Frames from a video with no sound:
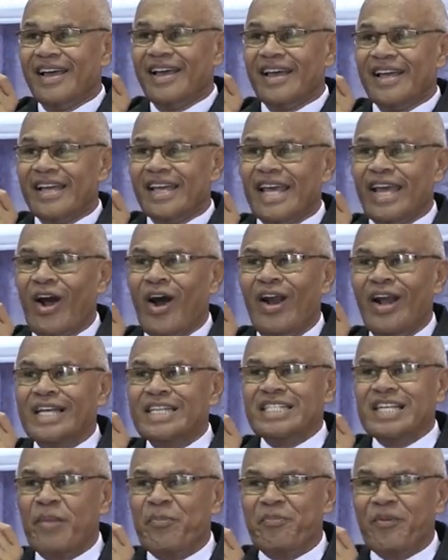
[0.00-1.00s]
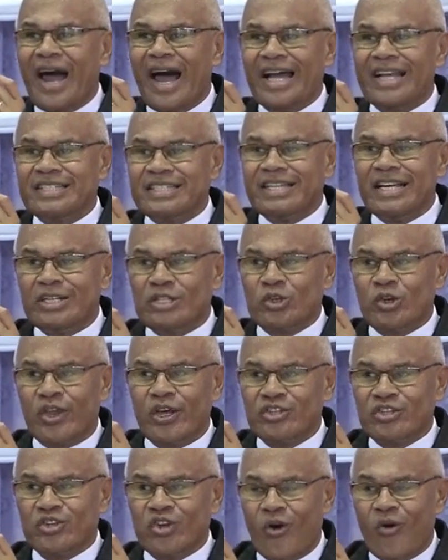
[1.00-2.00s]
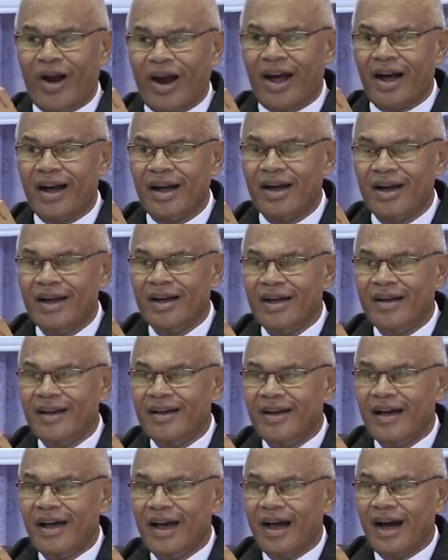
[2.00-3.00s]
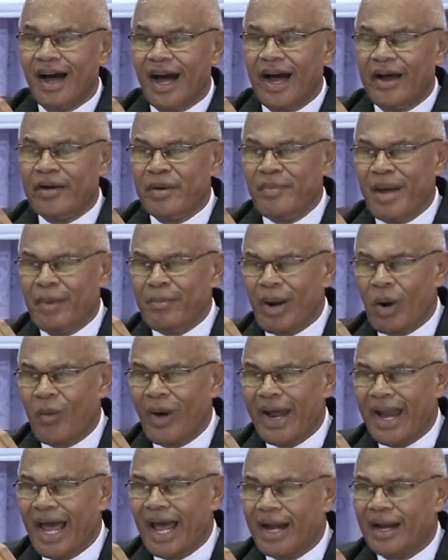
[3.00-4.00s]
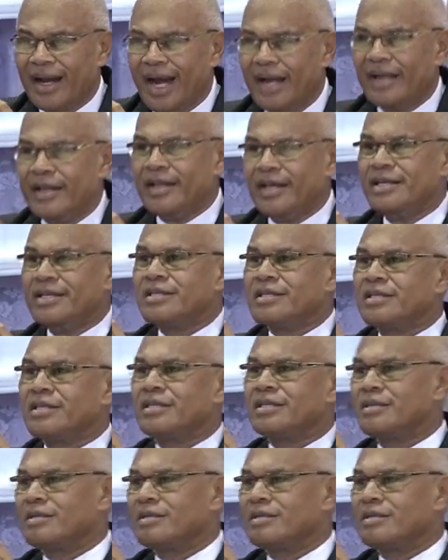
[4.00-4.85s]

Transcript: He only supplies seed to the sower. I remember when I learned this